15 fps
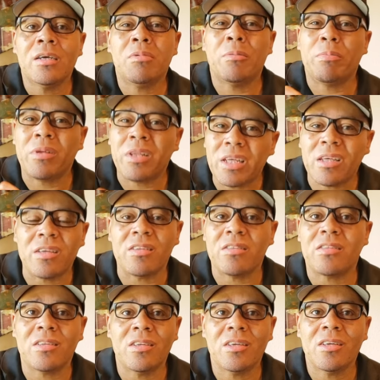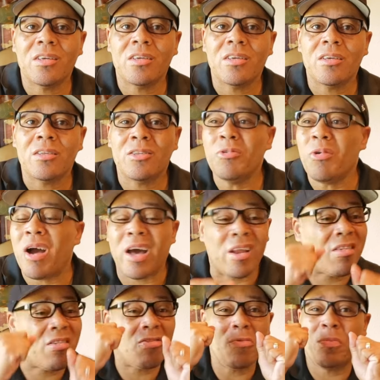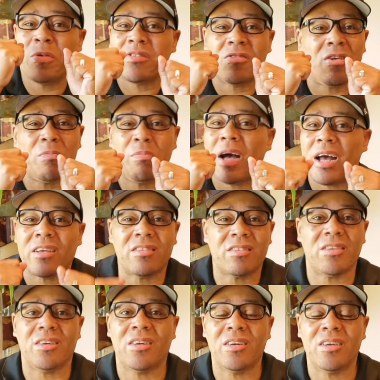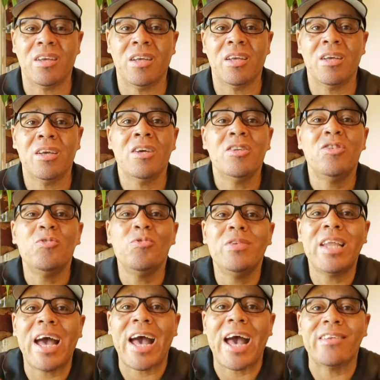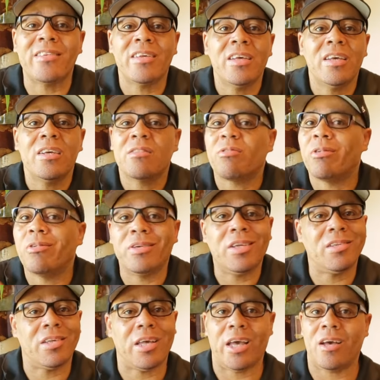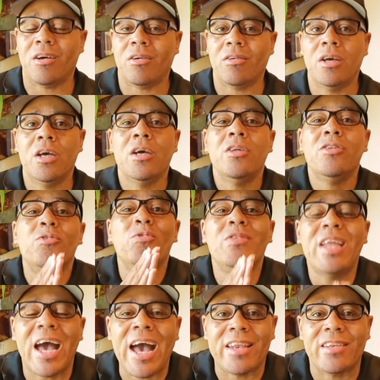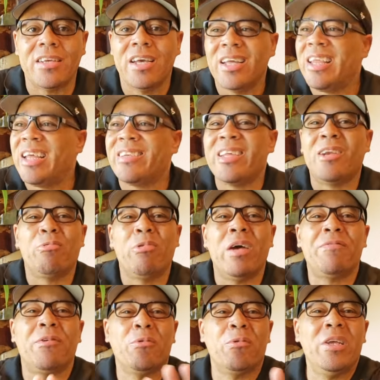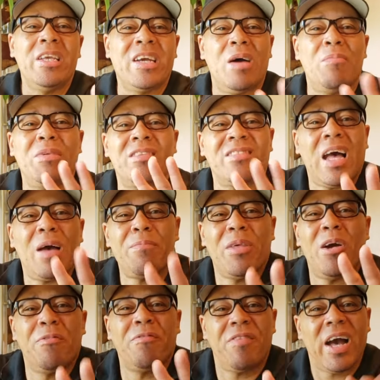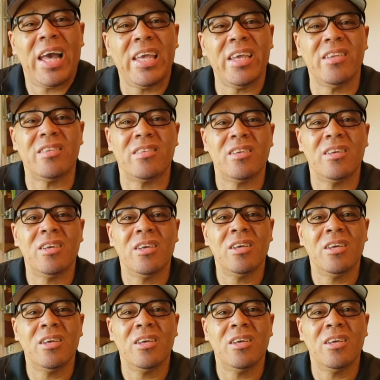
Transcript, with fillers: But please, you are a superstar boxer. Do not throw in the towel. Do not let that referee come and stop your fight